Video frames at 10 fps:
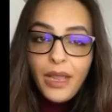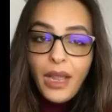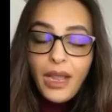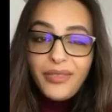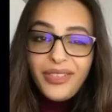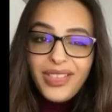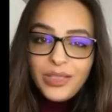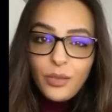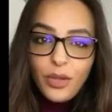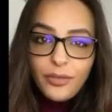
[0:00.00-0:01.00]
I think
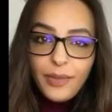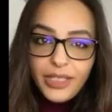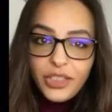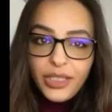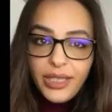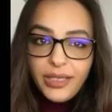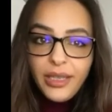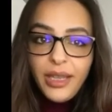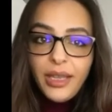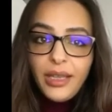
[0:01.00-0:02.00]
it's worth mentioning
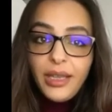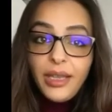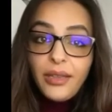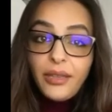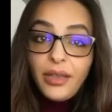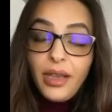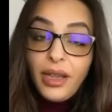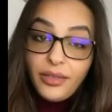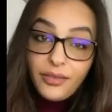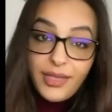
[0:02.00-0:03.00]
the
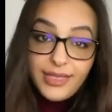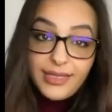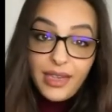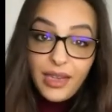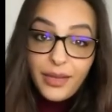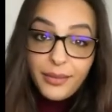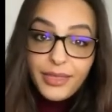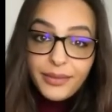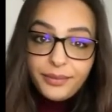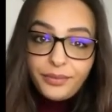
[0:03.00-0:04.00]
other visa
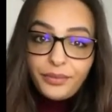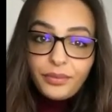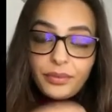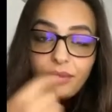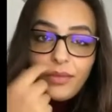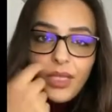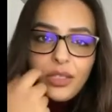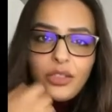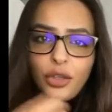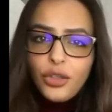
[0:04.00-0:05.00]
types
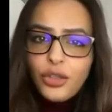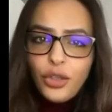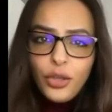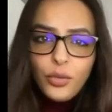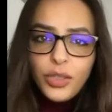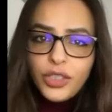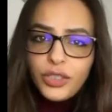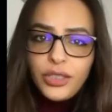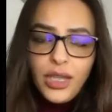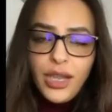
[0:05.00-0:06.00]
so you know
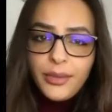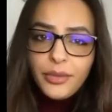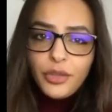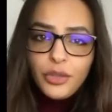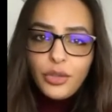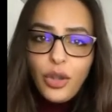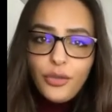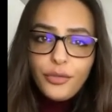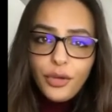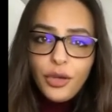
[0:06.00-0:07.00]
which type to go
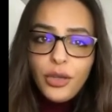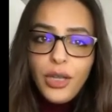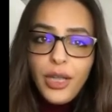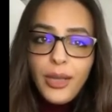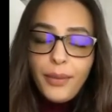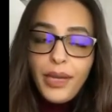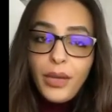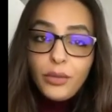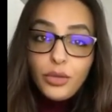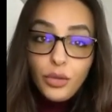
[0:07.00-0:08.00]
for, but I
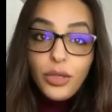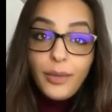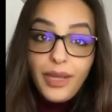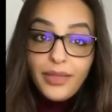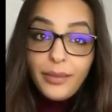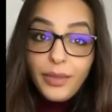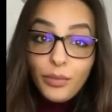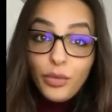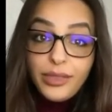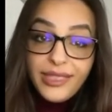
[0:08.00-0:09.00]
will talk about them in
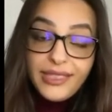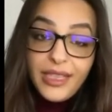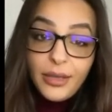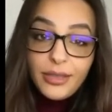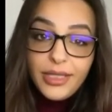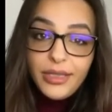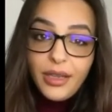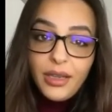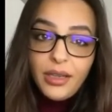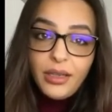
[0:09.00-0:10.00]
more details in
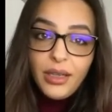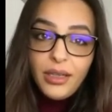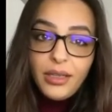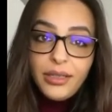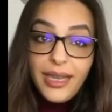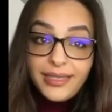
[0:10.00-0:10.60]
our next